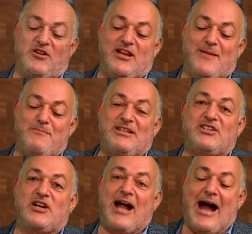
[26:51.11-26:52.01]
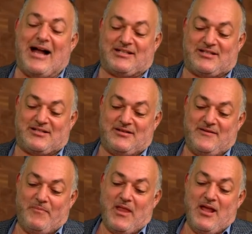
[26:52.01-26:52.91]
named Mr. Gox
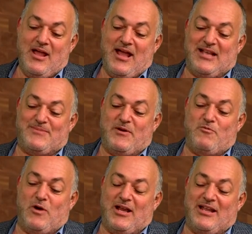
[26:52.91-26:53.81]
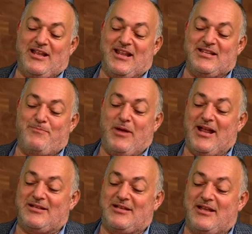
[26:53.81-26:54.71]
has been running an
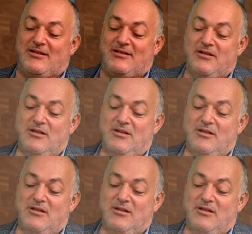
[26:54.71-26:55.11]
independent...